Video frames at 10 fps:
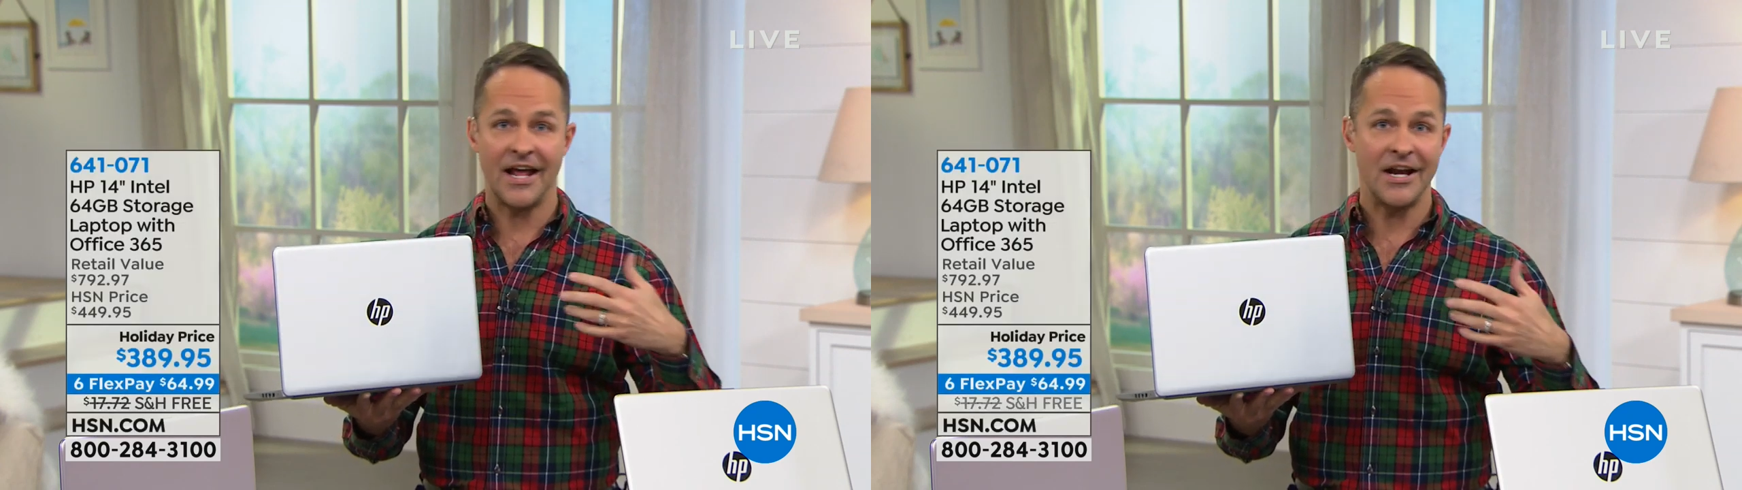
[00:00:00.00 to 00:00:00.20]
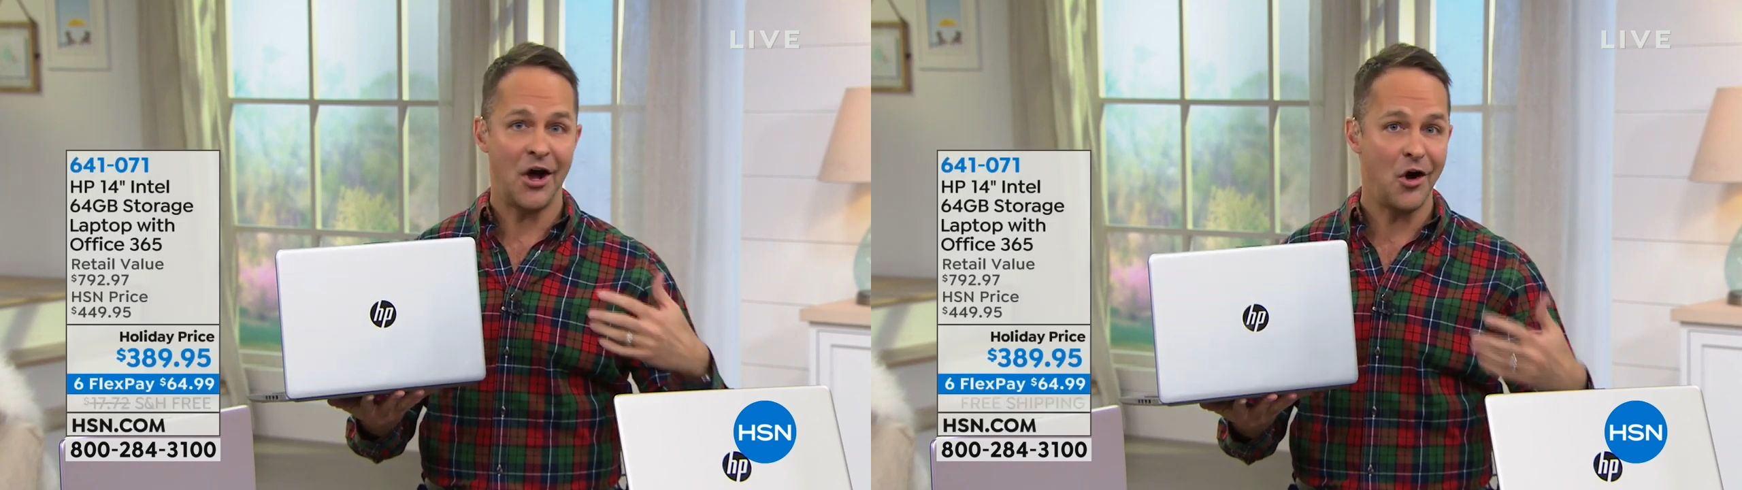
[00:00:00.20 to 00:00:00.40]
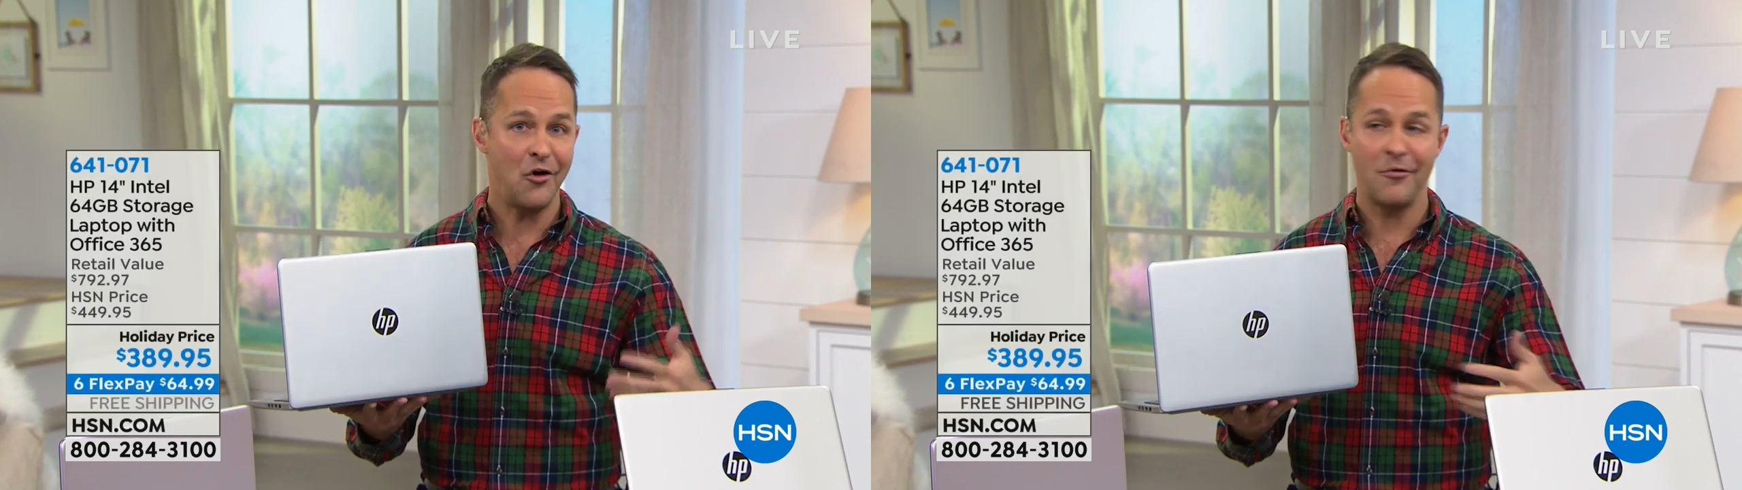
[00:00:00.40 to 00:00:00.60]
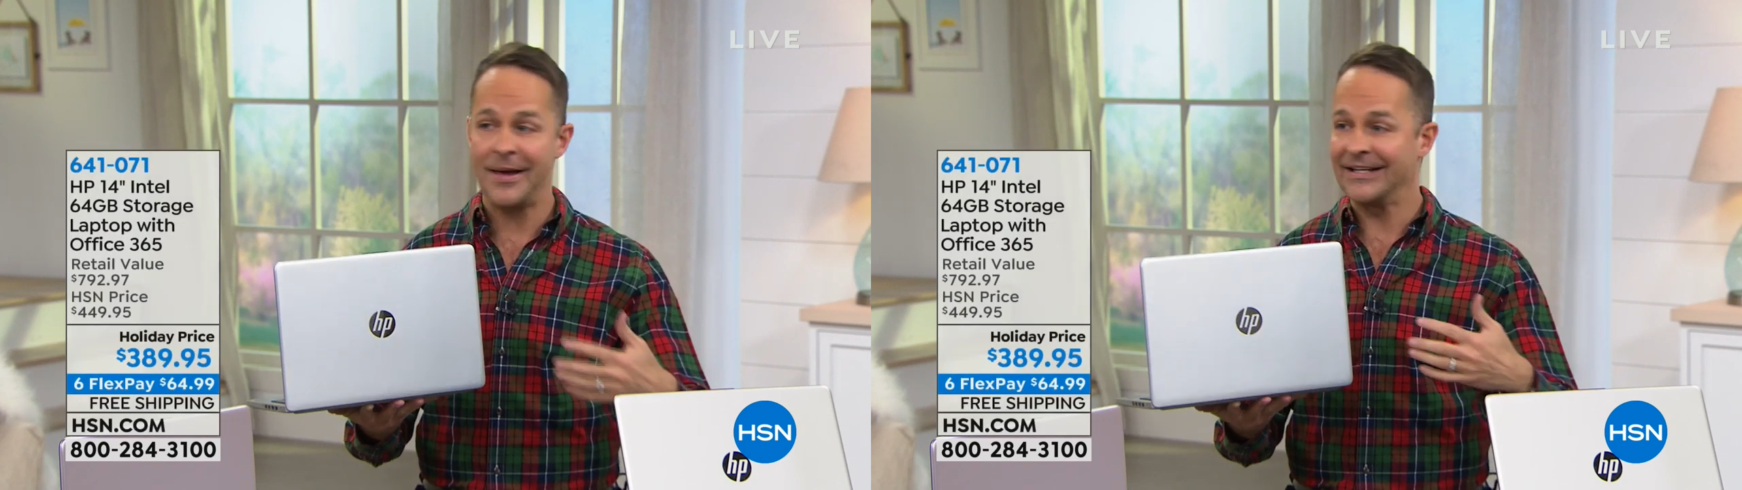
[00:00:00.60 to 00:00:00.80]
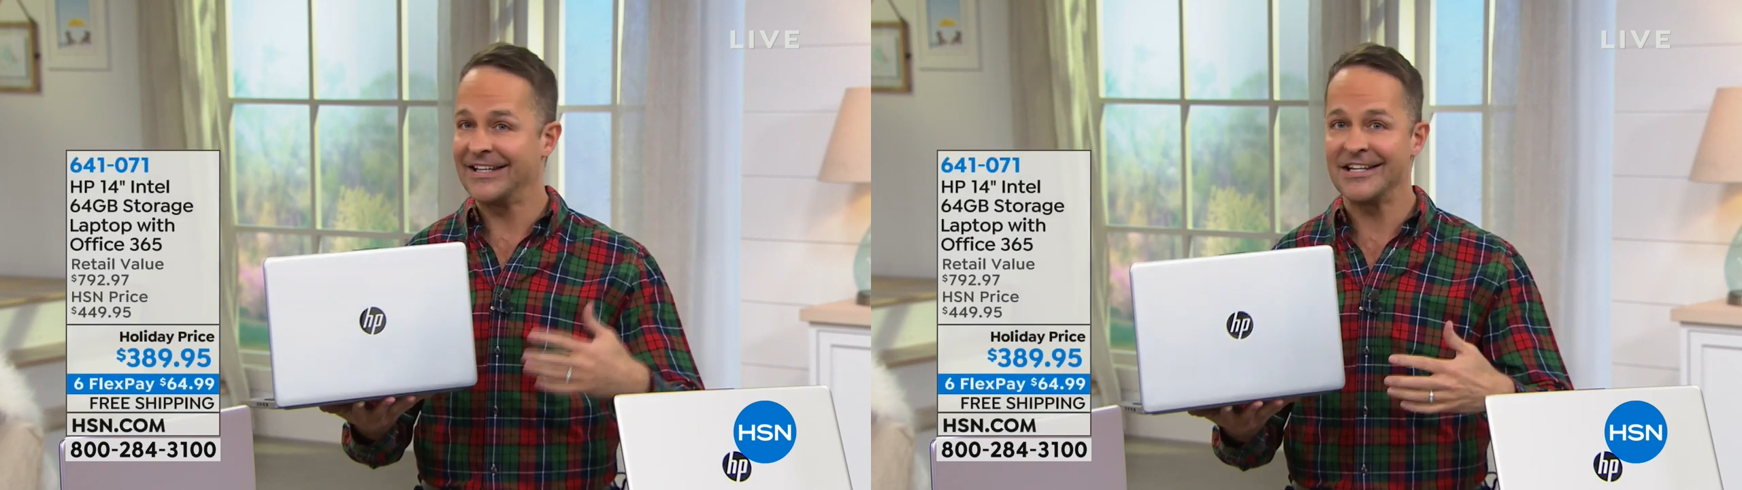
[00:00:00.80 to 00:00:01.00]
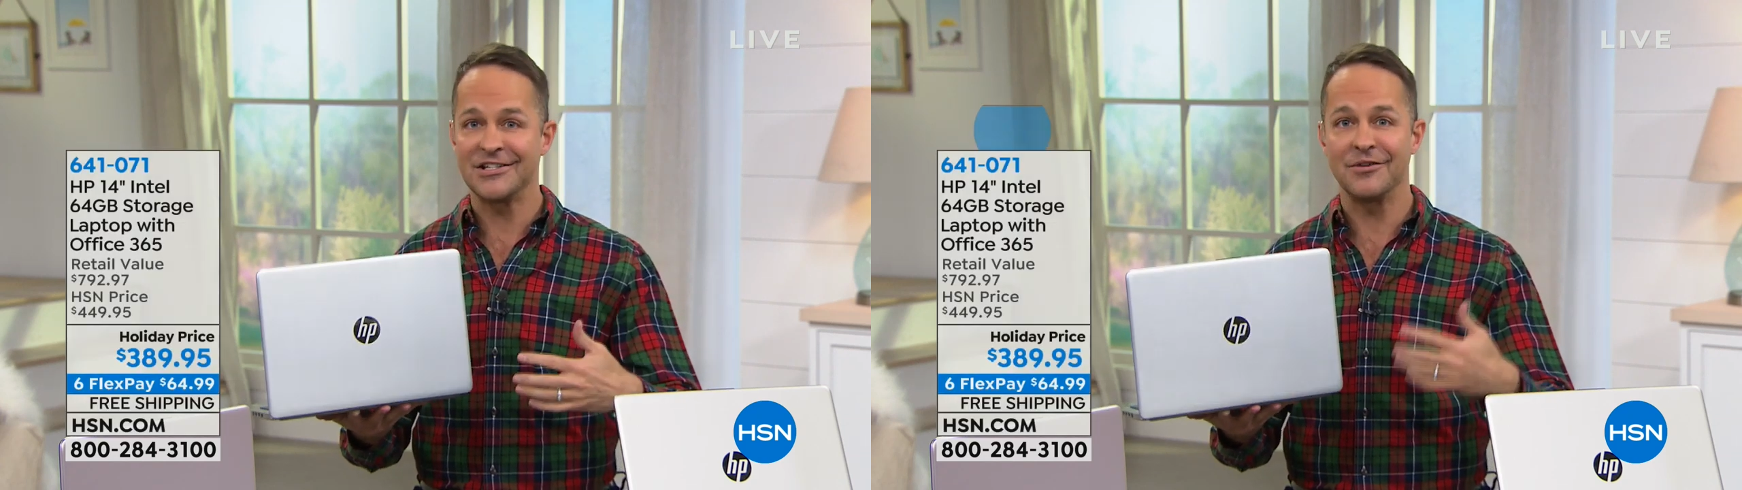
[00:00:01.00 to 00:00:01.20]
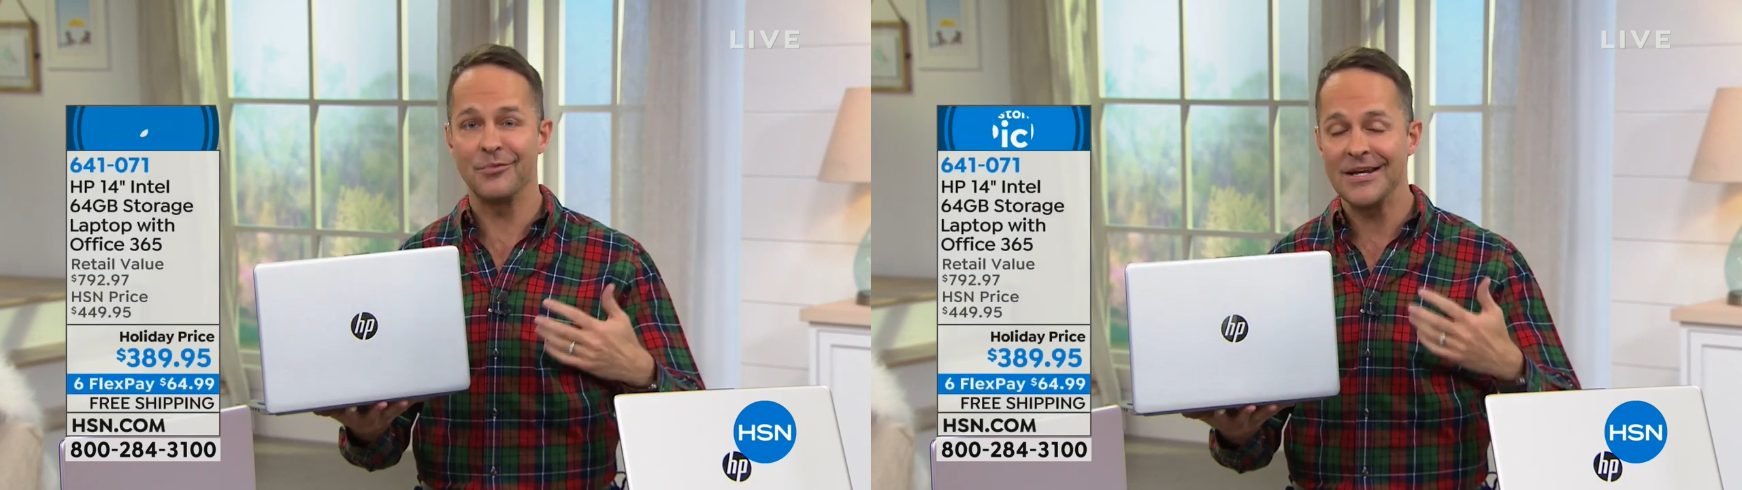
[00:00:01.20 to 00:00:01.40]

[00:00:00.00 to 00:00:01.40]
and home and kitchen.